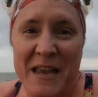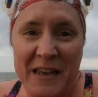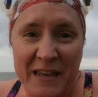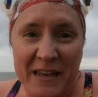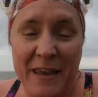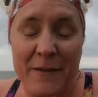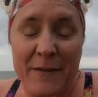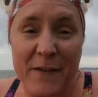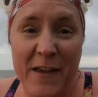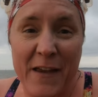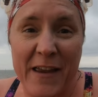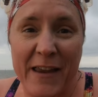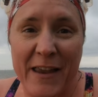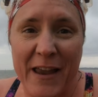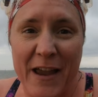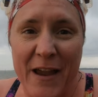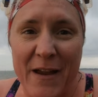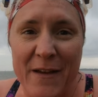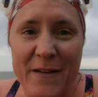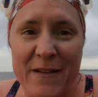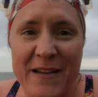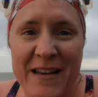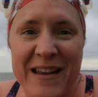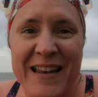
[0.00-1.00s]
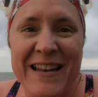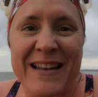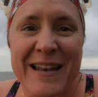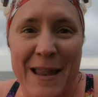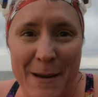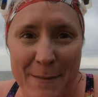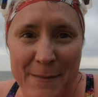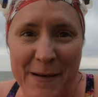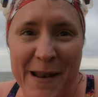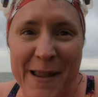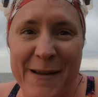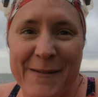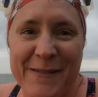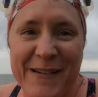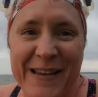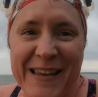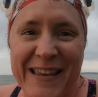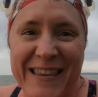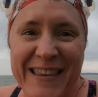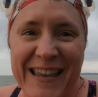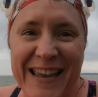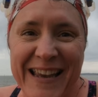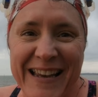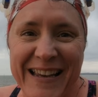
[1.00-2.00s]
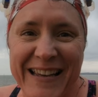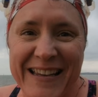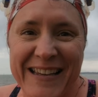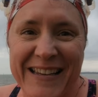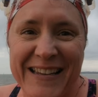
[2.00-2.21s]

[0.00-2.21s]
Give it a go, let me know what you think.